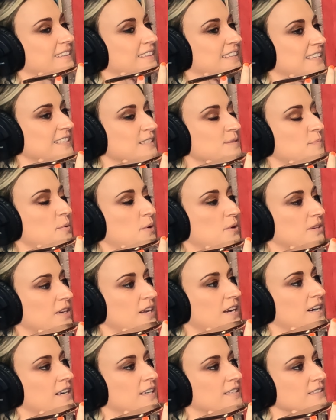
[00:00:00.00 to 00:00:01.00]
This
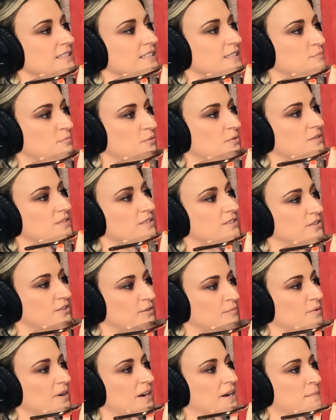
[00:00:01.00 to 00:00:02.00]
podcast is brought to
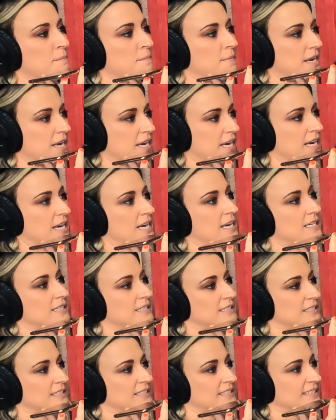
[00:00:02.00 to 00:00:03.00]
you by me.
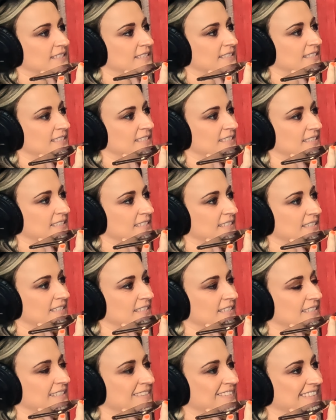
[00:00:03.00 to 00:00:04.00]
Righto.
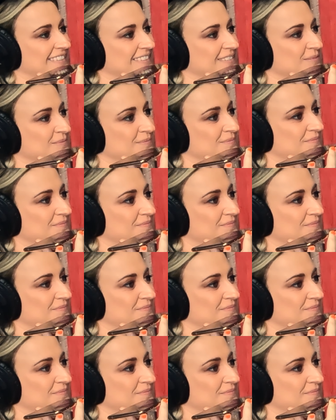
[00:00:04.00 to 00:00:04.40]
Righto.